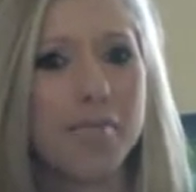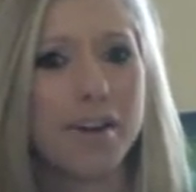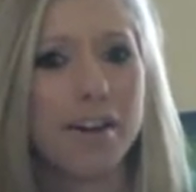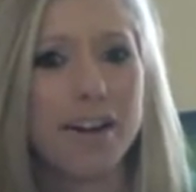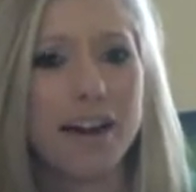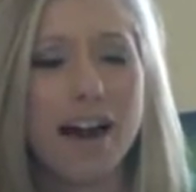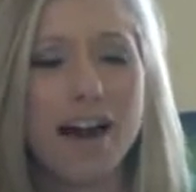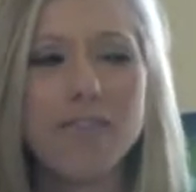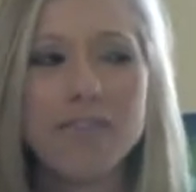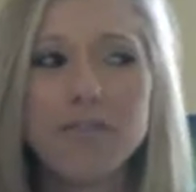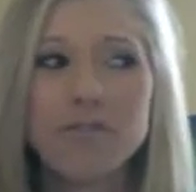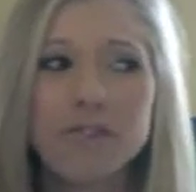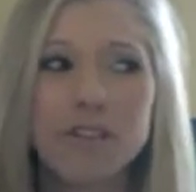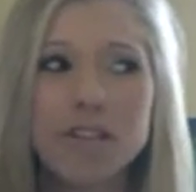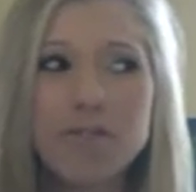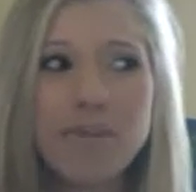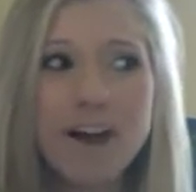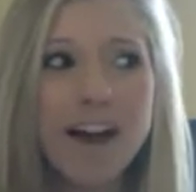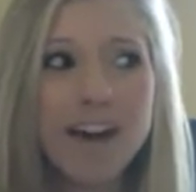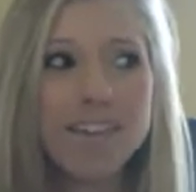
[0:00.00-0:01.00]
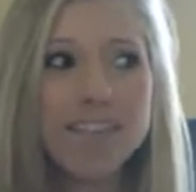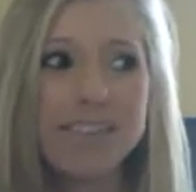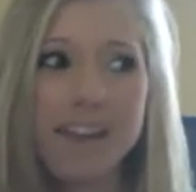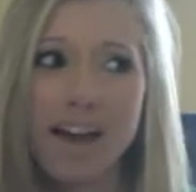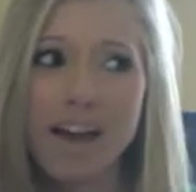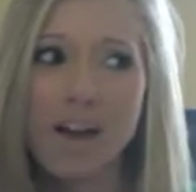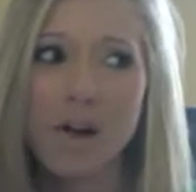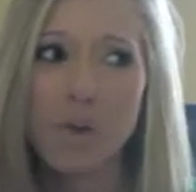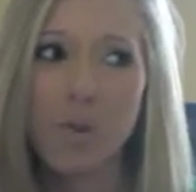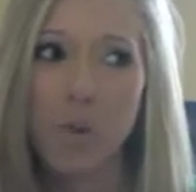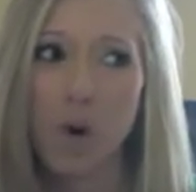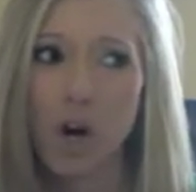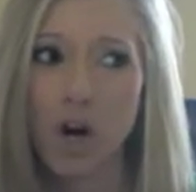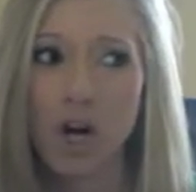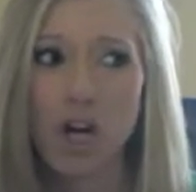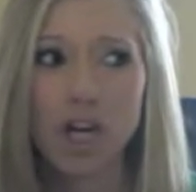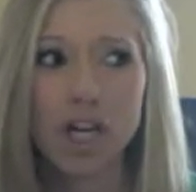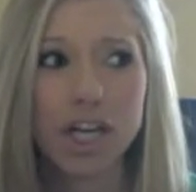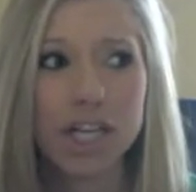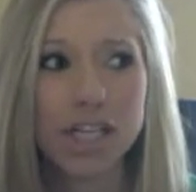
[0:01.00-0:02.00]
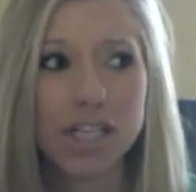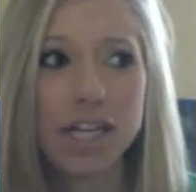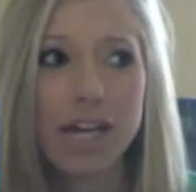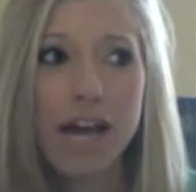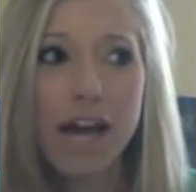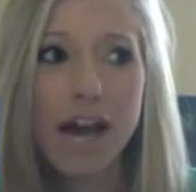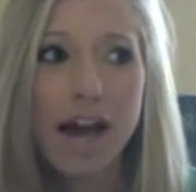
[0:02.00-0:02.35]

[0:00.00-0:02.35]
Like, I have a really bad day at work, and